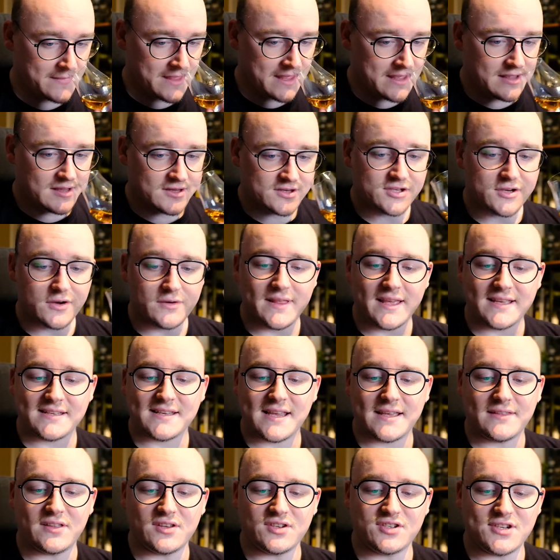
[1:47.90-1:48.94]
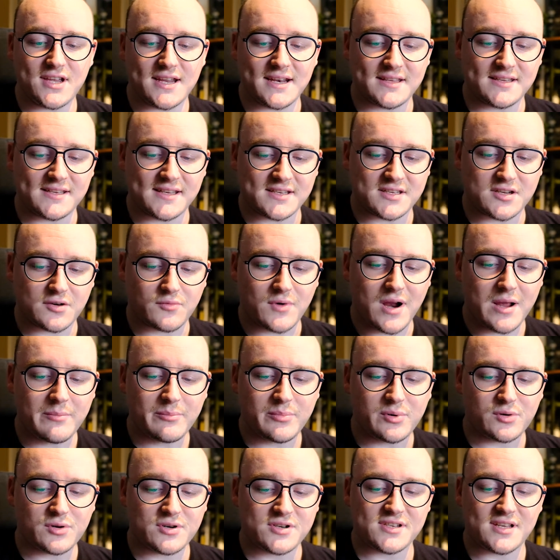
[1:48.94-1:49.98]
So they say the Genesis
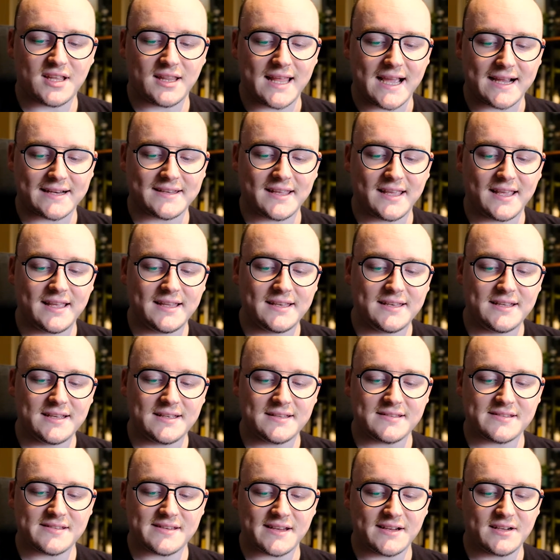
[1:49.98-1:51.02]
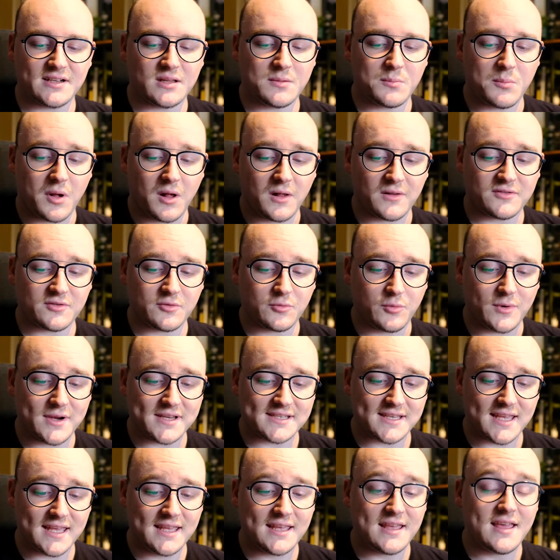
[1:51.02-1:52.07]
Rampur Select Indian Single Malt
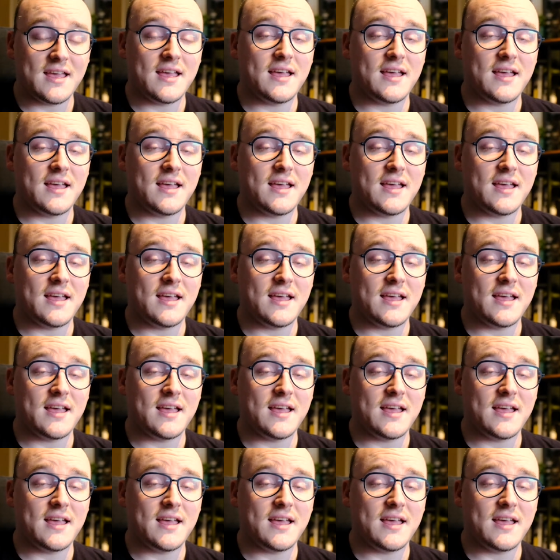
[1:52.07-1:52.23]
Whiskey,